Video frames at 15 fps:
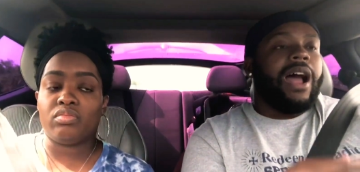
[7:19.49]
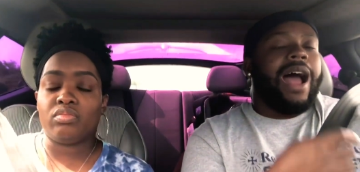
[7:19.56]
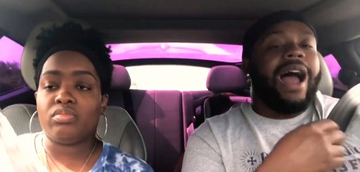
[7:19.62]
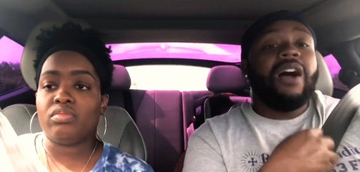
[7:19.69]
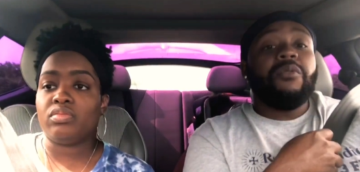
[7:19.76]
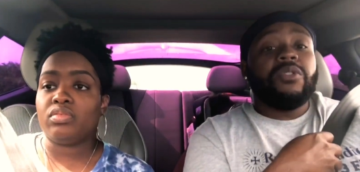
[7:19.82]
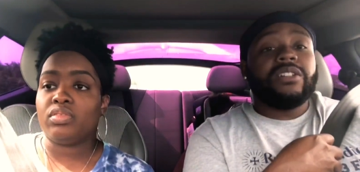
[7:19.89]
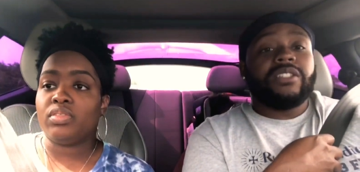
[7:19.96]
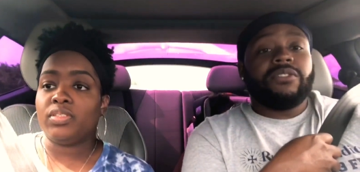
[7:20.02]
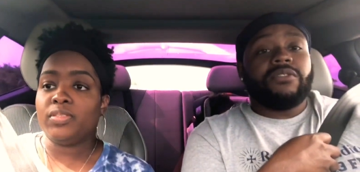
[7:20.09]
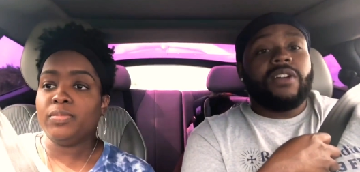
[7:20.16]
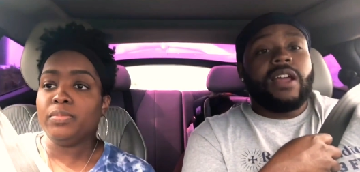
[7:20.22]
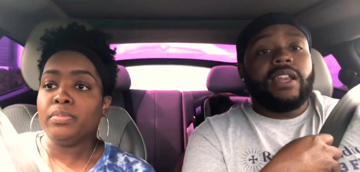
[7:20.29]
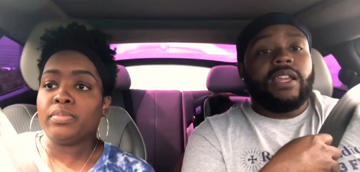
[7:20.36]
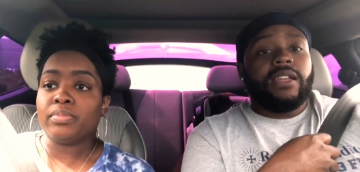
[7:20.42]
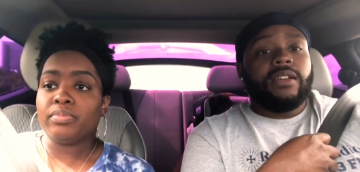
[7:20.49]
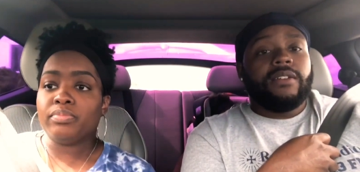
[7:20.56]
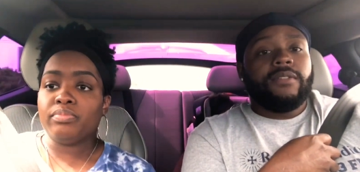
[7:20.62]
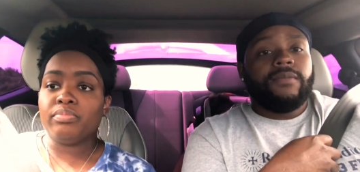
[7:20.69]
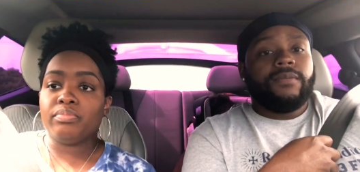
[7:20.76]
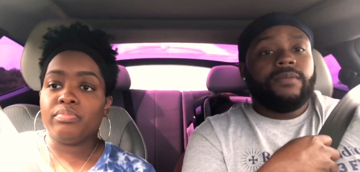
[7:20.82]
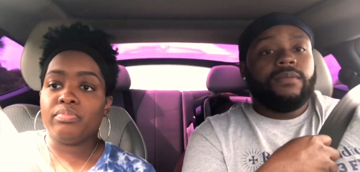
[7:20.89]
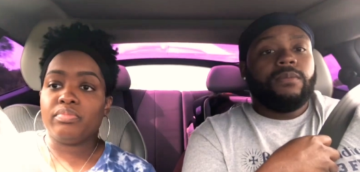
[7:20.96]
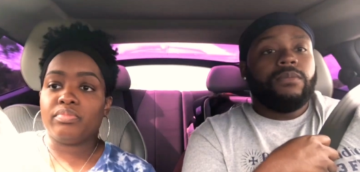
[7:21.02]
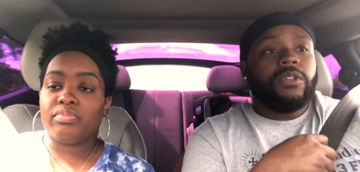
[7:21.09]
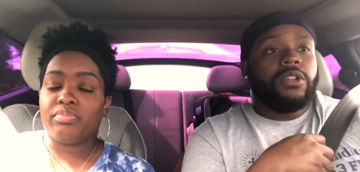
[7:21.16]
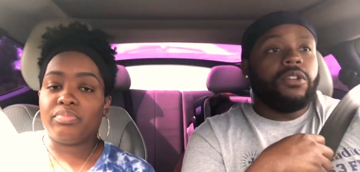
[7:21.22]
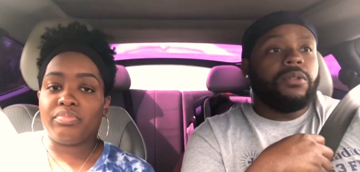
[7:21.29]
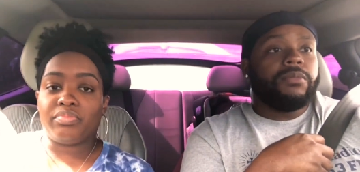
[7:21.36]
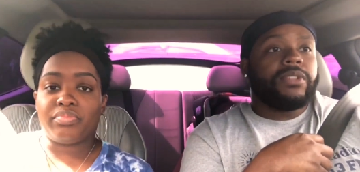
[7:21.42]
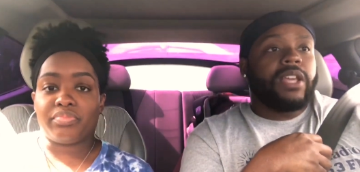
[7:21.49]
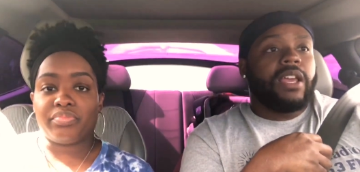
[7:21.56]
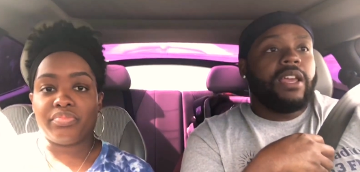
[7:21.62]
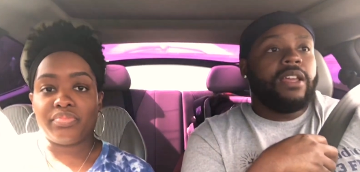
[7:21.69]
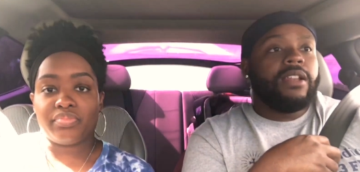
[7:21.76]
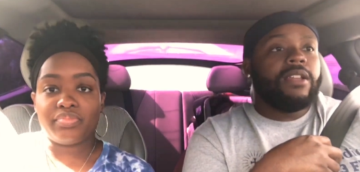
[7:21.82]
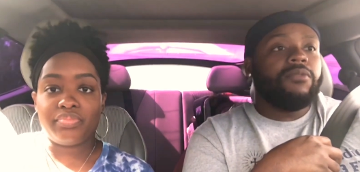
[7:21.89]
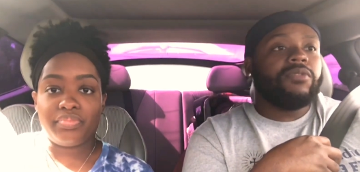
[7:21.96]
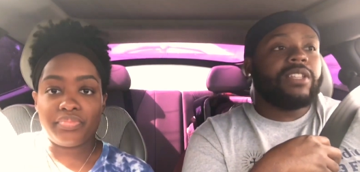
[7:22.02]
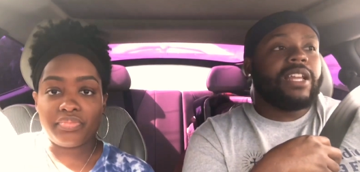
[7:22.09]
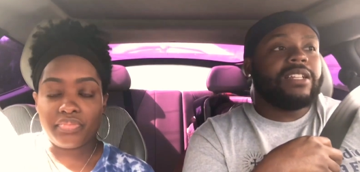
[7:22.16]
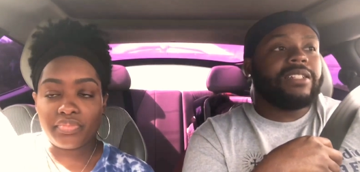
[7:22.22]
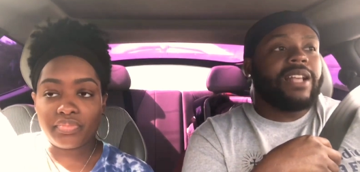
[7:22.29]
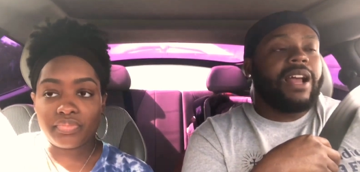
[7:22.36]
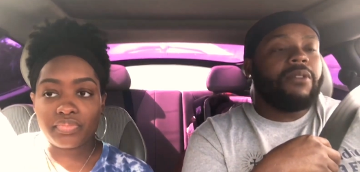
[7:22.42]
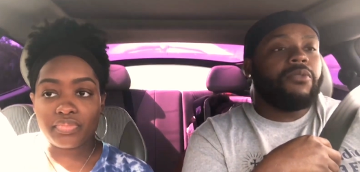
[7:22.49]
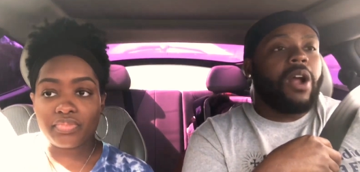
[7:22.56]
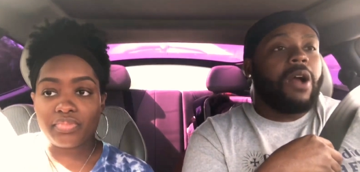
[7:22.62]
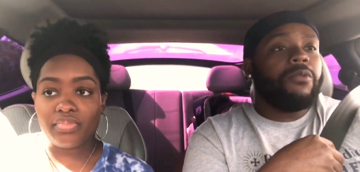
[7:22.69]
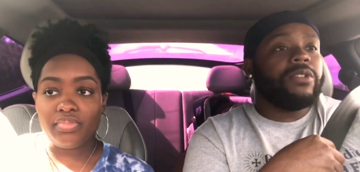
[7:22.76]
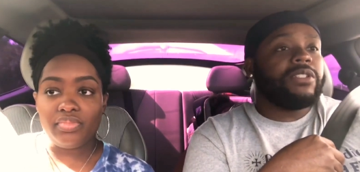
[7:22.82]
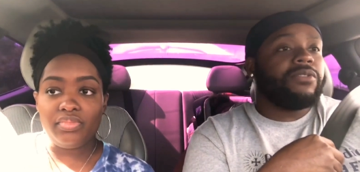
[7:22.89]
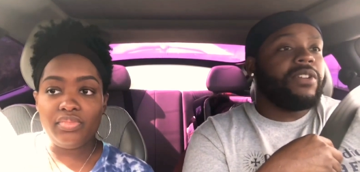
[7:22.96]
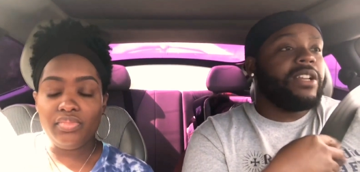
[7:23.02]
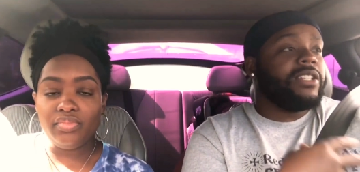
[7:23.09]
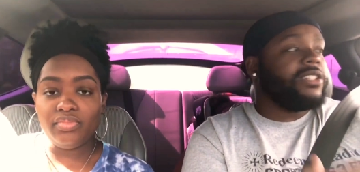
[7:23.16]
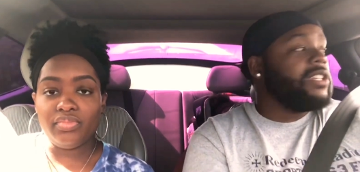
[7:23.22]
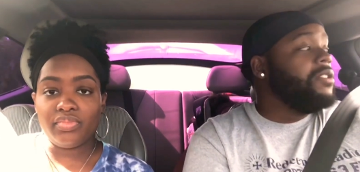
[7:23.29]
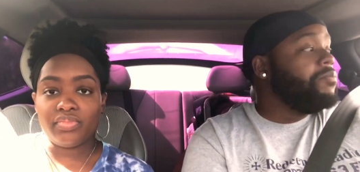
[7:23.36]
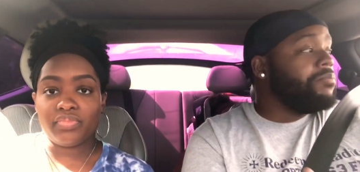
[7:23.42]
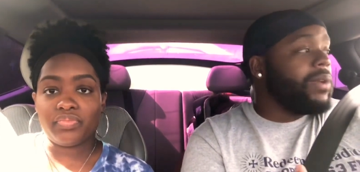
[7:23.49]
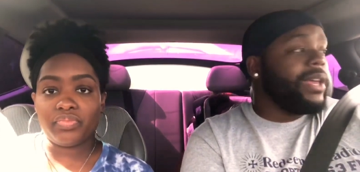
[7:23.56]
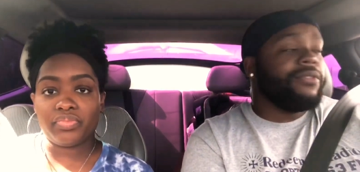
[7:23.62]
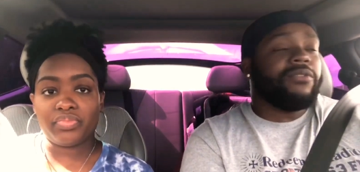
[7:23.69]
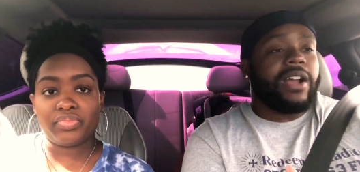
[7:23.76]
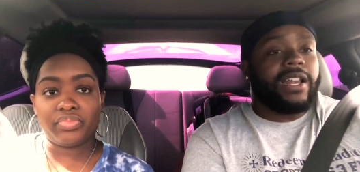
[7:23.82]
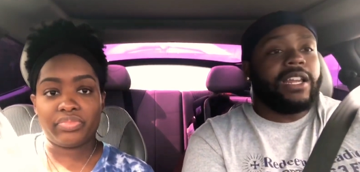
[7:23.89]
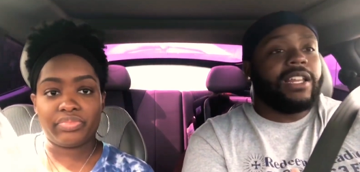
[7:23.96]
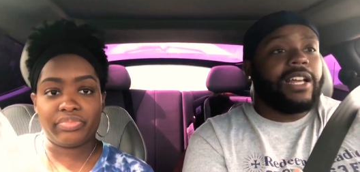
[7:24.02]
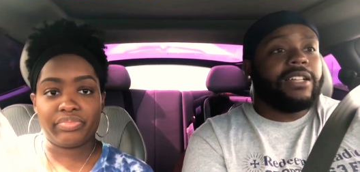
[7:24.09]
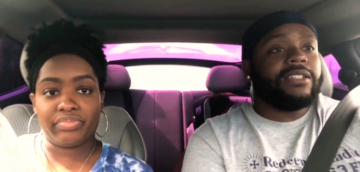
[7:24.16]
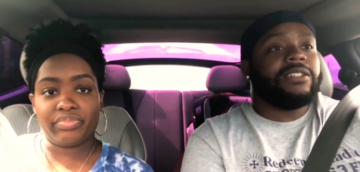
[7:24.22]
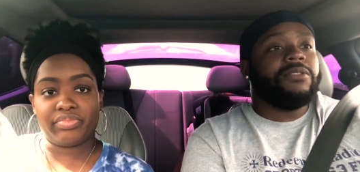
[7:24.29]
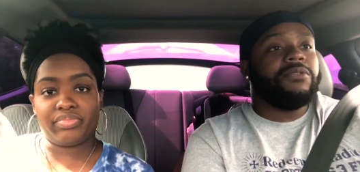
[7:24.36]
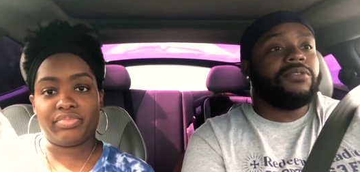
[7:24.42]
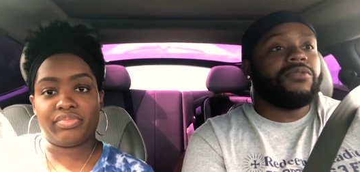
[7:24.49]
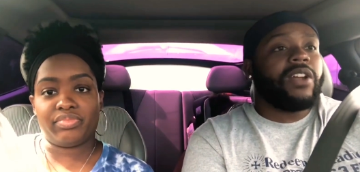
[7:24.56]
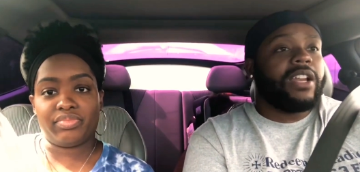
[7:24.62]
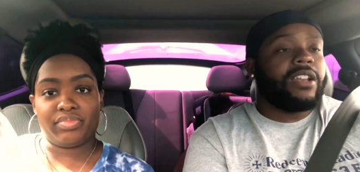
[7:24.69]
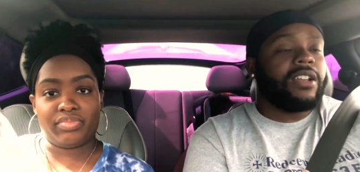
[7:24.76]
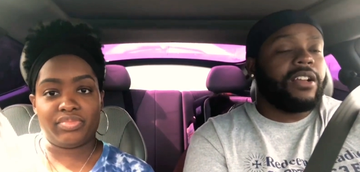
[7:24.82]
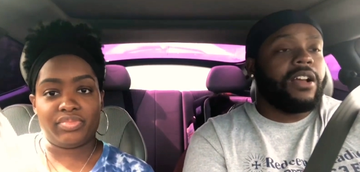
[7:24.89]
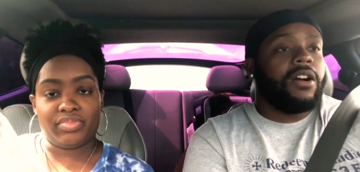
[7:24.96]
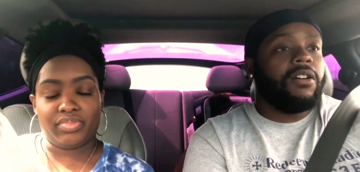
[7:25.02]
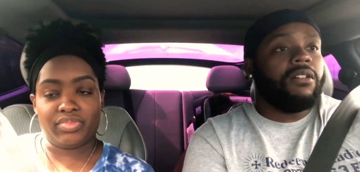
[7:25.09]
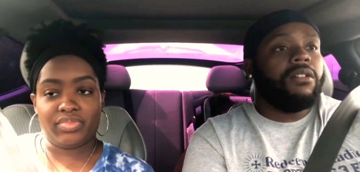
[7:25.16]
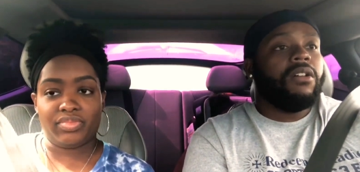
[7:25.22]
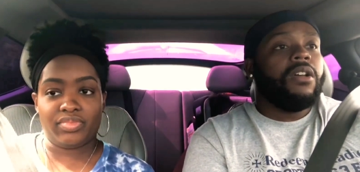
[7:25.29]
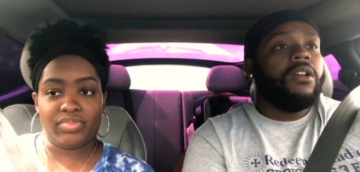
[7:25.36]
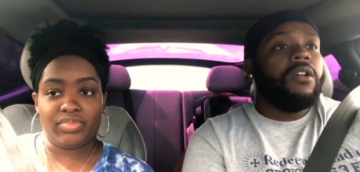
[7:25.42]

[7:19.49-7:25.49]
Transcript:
Speaker 1: I wasn't ready, you know what I'm saying? It was at a time where I wasn't ready. She been ready, like, she was ready to go.